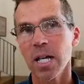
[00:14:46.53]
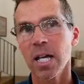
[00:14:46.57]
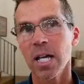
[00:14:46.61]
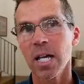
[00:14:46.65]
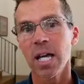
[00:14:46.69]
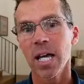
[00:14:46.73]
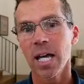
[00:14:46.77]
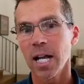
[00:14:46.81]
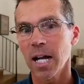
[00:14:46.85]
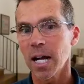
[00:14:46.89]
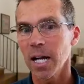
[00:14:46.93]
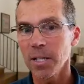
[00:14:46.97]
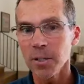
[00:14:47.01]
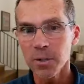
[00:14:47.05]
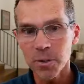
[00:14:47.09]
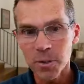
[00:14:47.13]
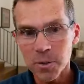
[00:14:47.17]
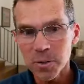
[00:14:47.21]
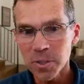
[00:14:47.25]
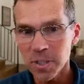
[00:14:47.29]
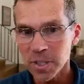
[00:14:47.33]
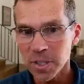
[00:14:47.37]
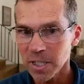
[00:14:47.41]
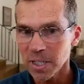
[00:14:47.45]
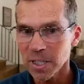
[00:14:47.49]
And I lose
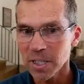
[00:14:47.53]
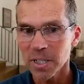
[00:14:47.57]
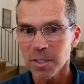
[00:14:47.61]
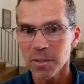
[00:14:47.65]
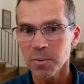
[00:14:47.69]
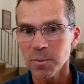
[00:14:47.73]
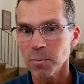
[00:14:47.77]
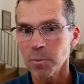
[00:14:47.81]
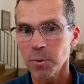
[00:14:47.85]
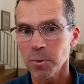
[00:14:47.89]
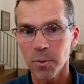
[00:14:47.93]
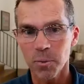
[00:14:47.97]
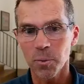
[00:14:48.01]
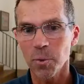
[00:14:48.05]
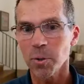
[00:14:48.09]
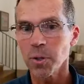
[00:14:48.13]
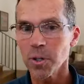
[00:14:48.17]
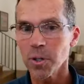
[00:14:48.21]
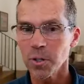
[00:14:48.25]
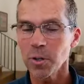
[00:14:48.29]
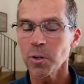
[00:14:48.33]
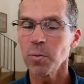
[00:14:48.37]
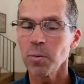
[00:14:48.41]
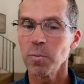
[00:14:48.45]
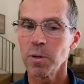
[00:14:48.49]
it. We're
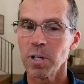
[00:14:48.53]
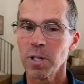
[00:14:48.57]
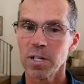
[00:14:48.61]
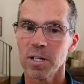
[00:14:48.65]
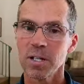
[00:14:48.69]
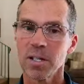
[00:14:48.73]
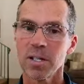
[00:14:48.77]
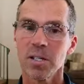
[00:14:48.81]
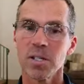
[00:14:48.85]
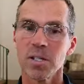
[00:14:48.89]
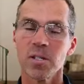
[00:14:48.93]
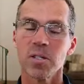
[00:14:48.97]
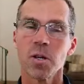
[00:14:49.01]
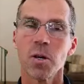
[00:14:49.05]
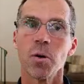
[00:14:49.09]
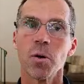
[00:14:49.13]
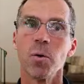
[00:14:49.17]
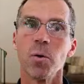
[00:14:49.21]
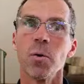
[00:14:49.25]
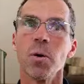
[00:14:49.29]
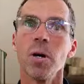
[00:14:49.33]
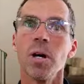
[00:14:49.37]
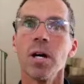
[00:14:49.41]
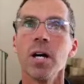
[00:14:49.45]
human. So,